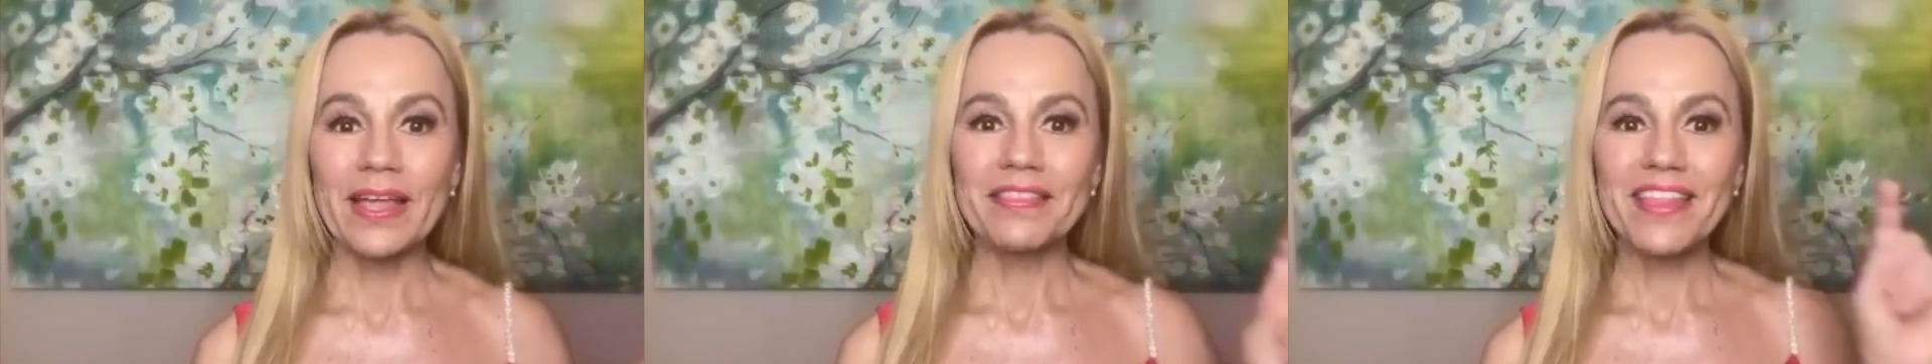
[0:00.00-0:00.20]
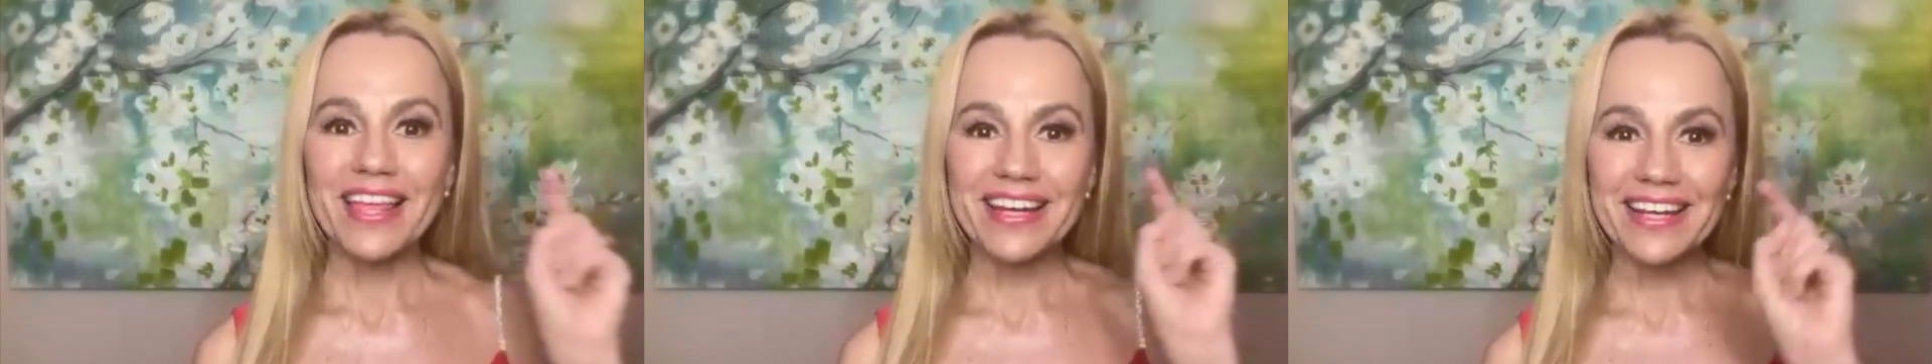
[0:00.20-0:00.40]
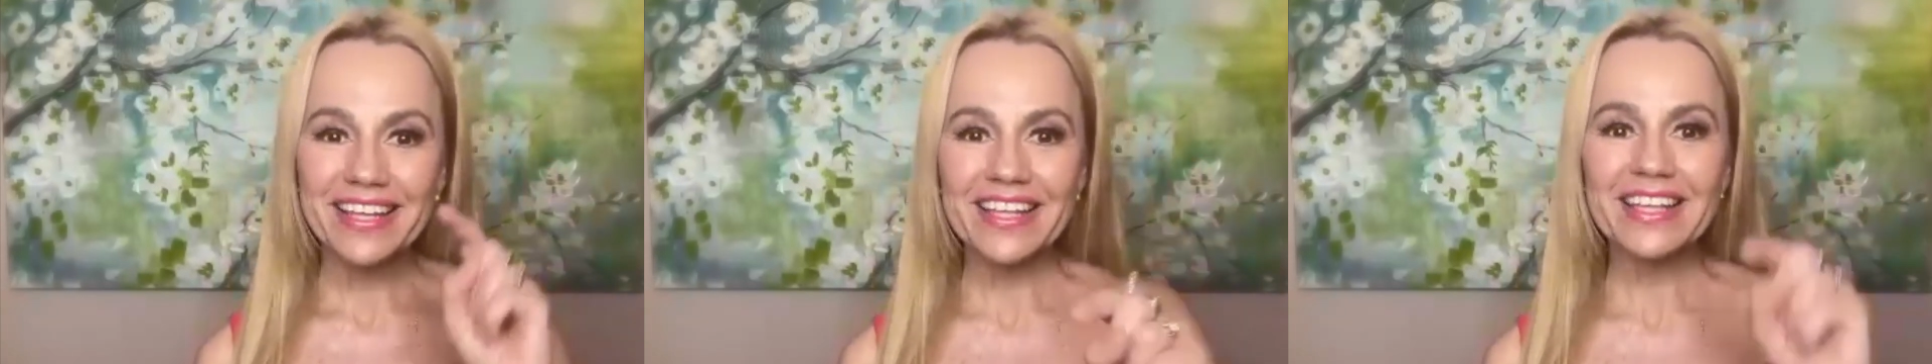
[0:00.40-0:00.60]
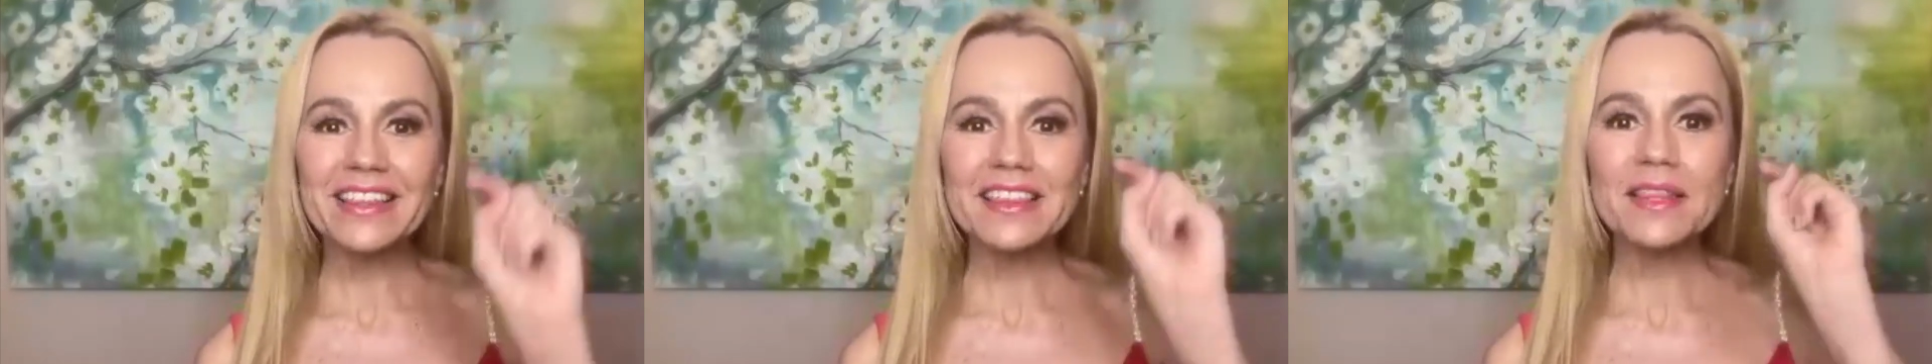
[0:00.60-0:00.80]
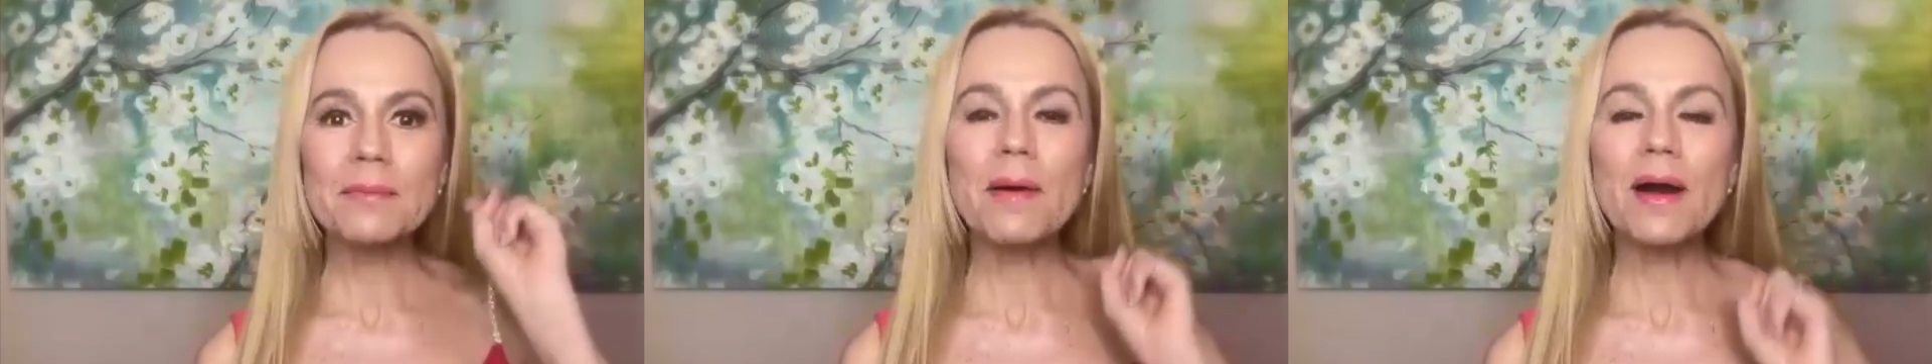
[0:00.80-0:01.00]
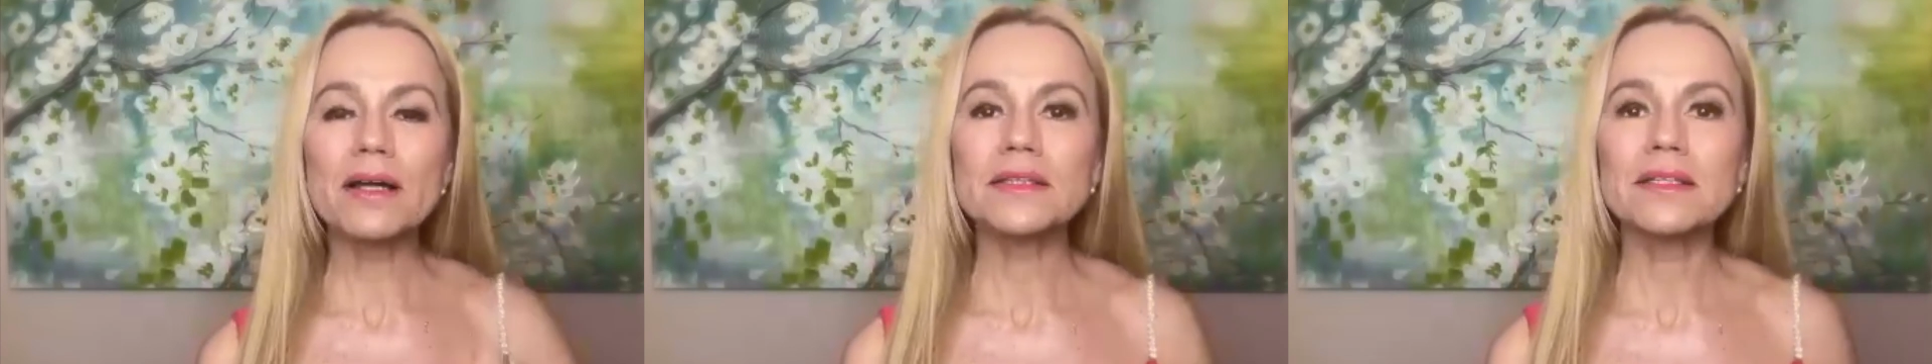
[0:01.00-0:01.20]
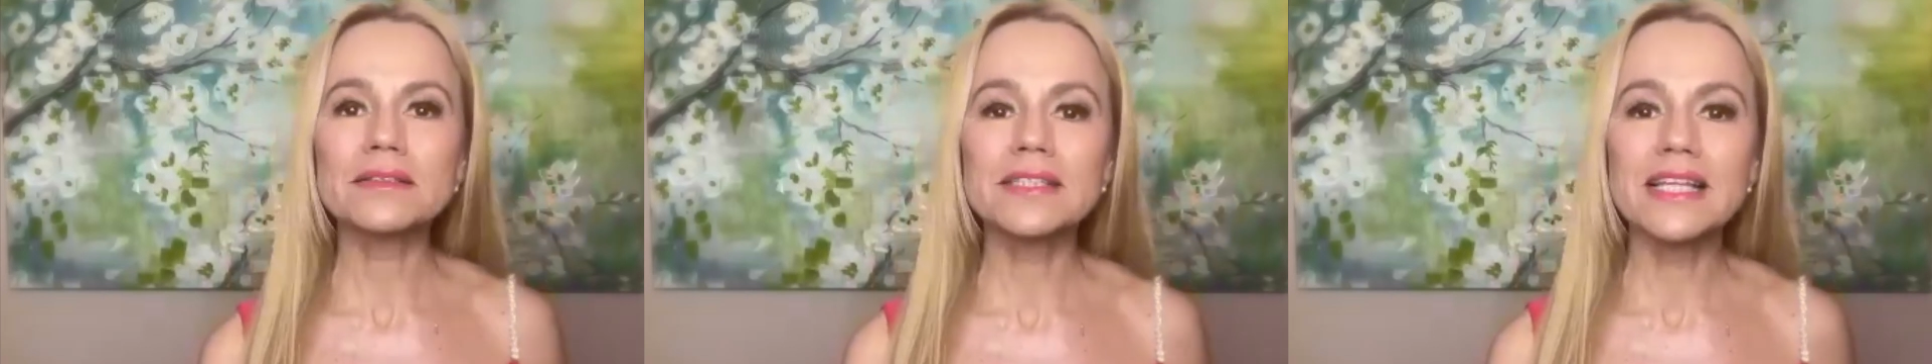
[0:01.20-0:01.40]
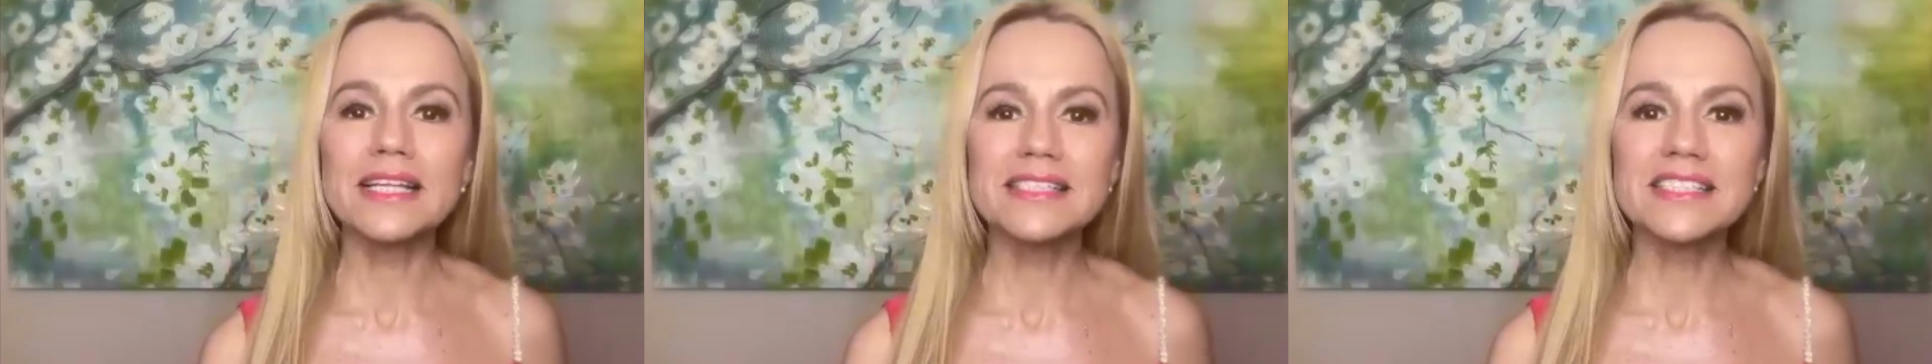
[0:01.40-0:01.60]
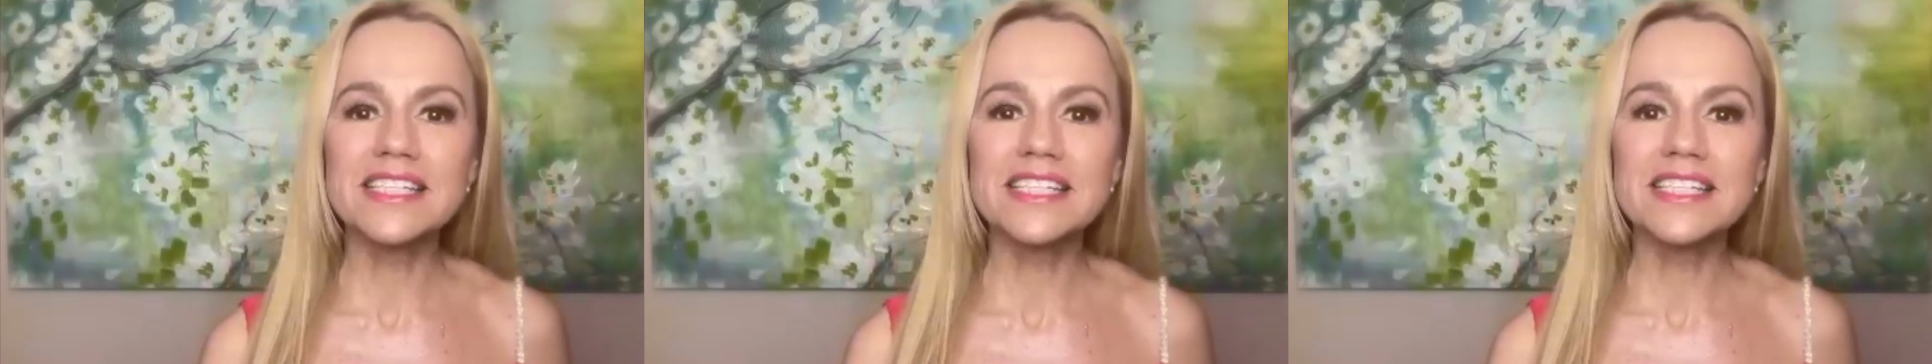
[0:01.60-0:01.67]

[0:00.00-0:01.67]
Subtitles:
Then hit the button that